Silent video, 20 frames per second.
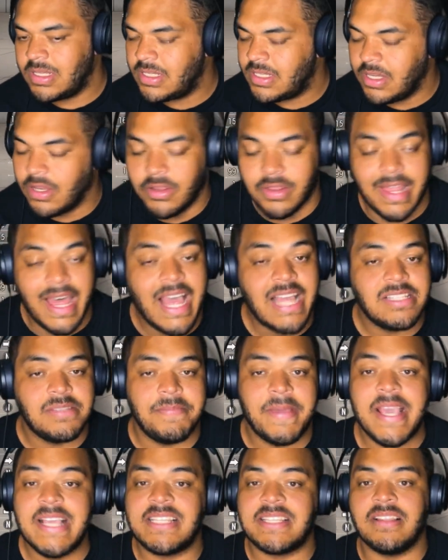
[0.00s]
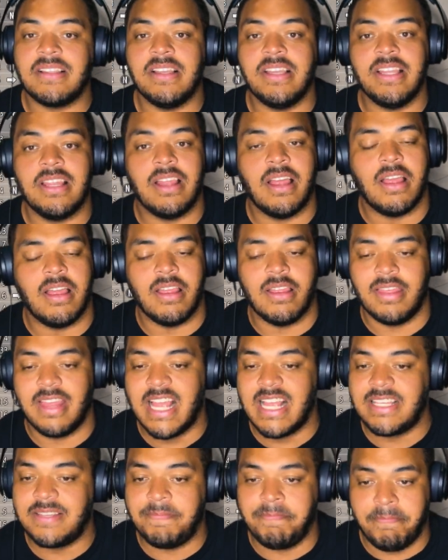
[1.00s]
So that's basically
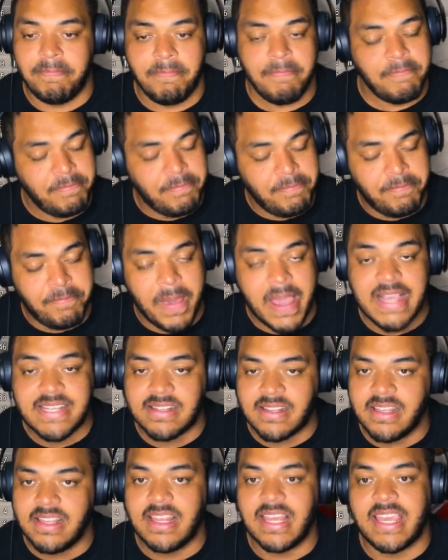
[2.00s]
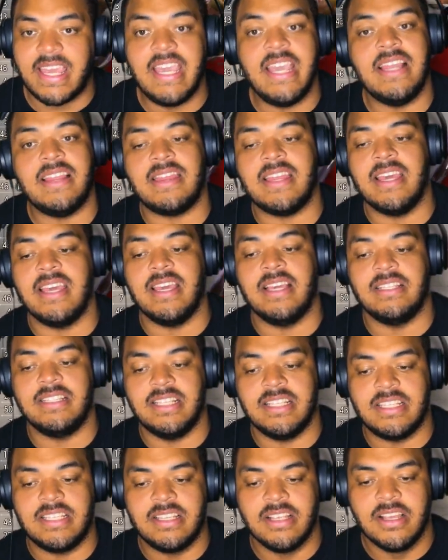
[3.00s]
the key things,
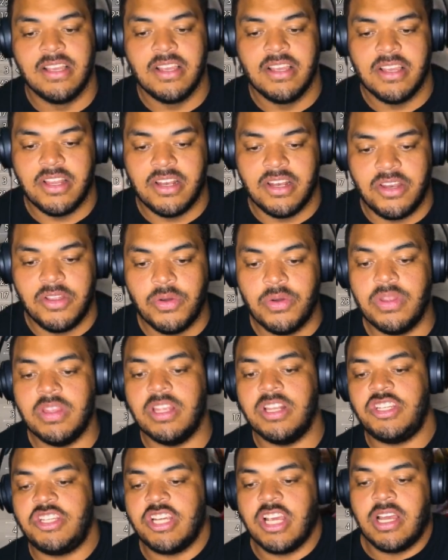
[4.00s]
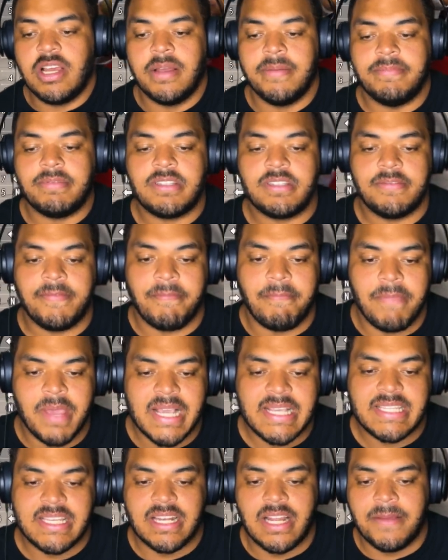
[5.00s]
is doing the jumps,
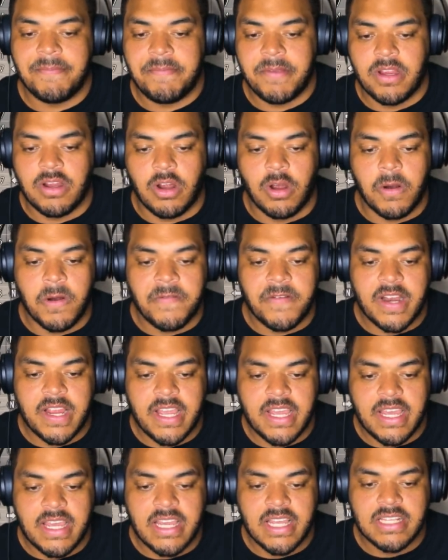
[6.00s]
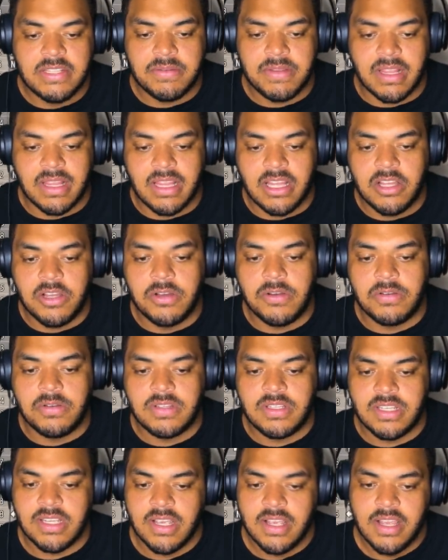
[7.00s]
mixing up your overheads with the
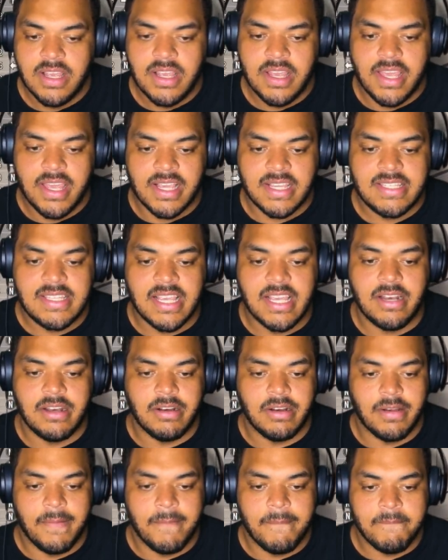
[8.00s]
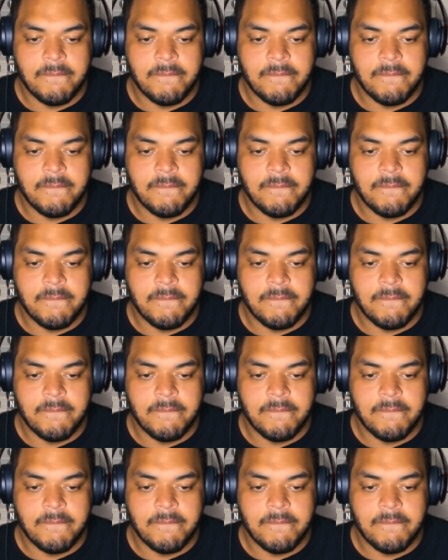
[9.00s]
lows, etc.